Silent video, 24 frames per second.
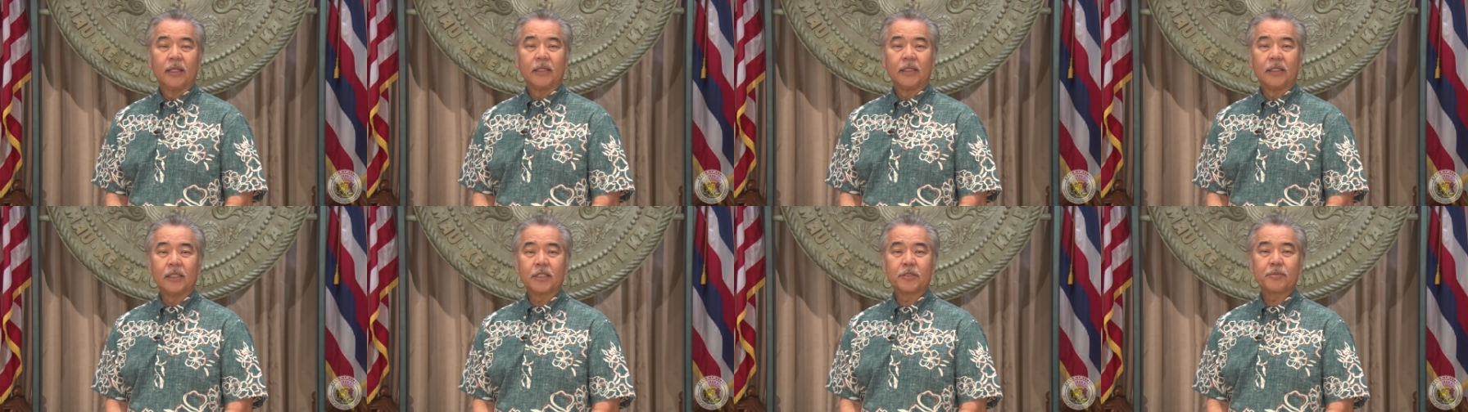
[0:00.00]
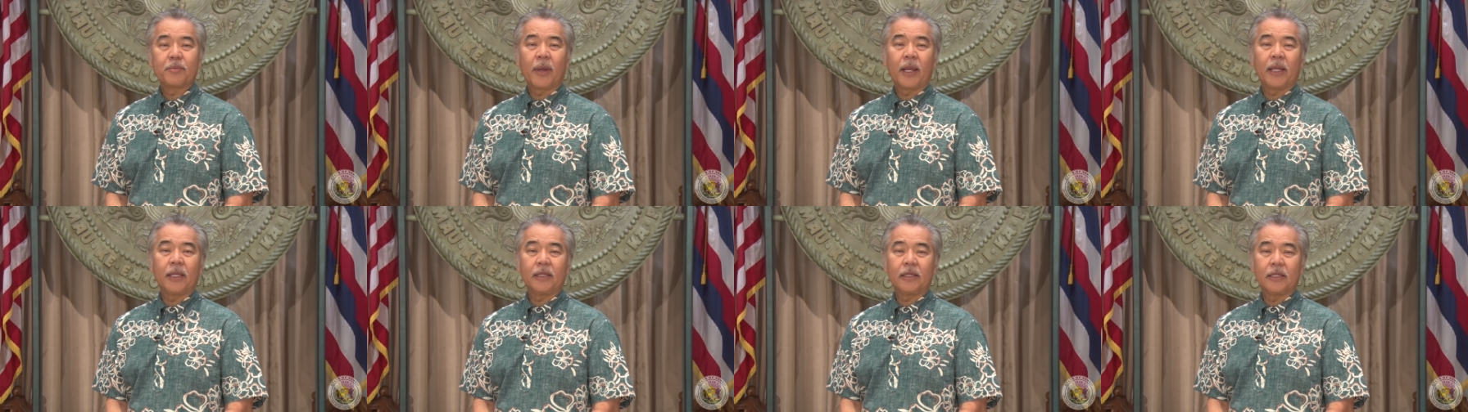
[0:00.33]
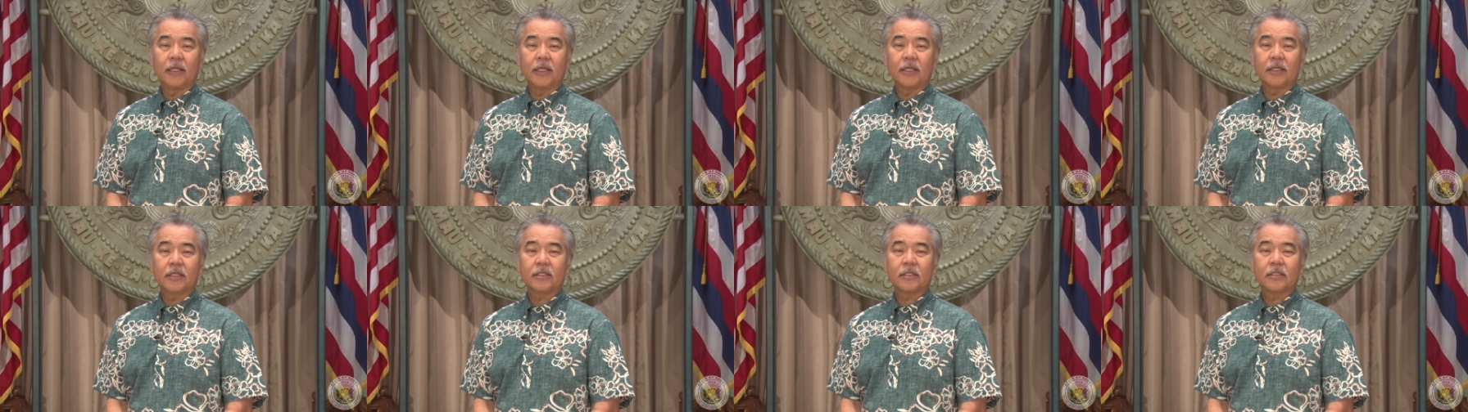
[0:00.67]
Despite
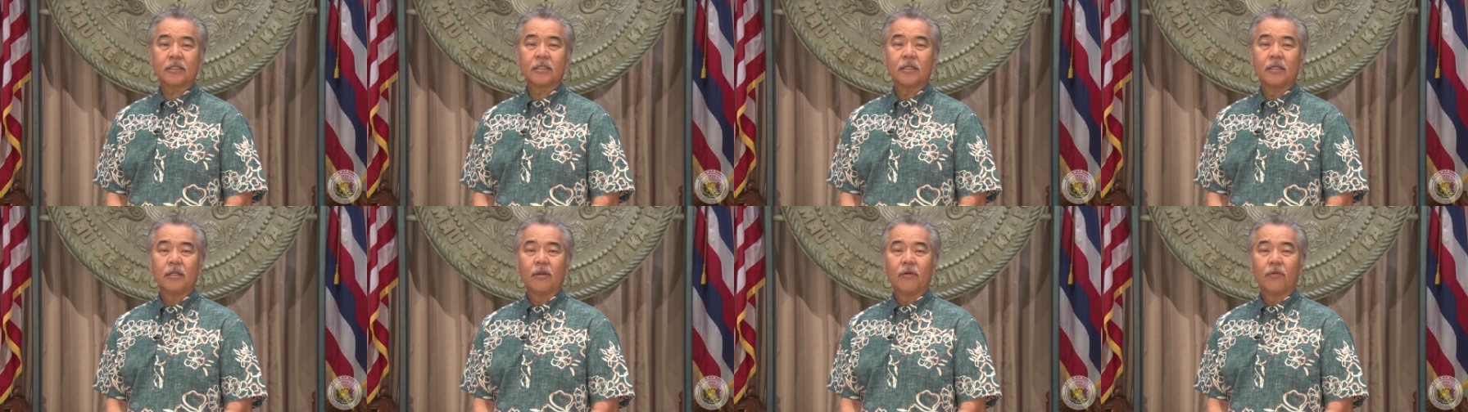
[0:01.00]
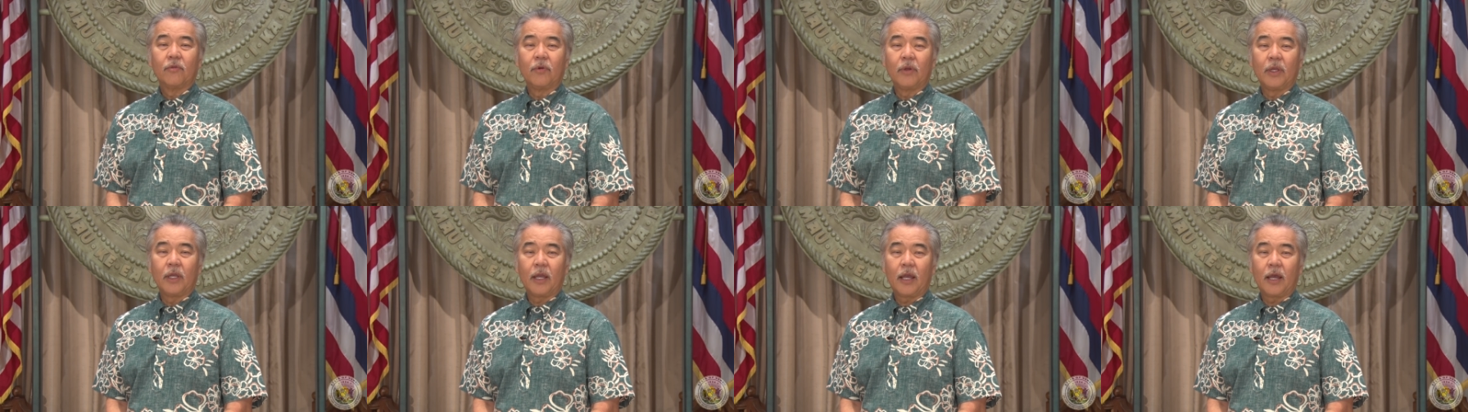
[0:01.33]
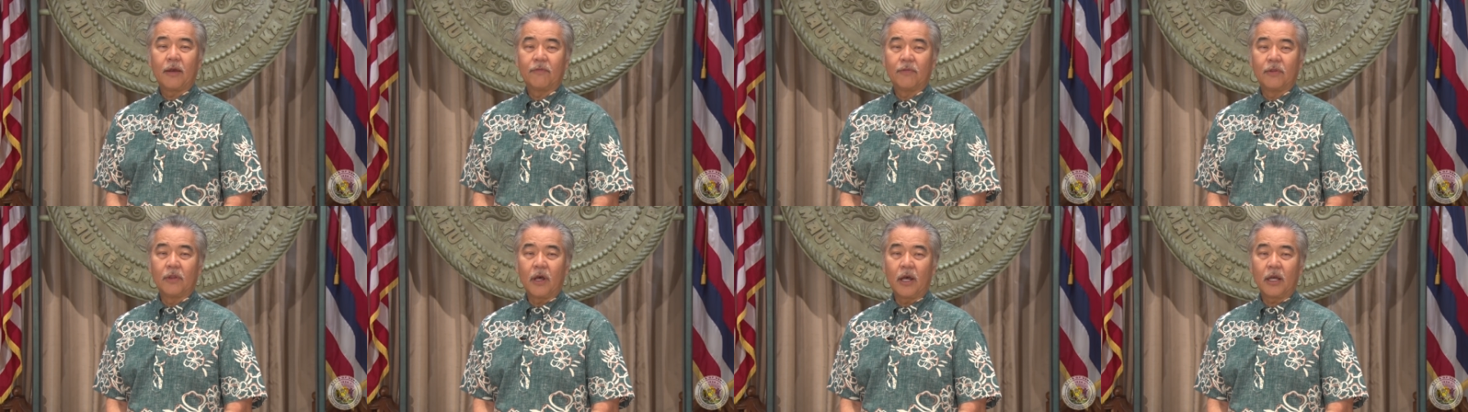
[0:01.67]
this, we
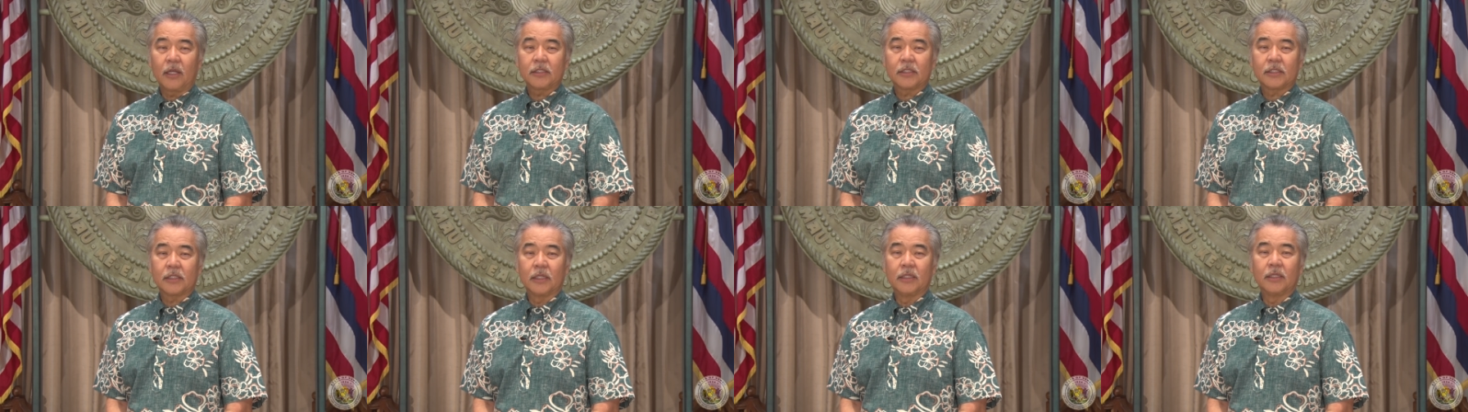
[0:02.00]
have lost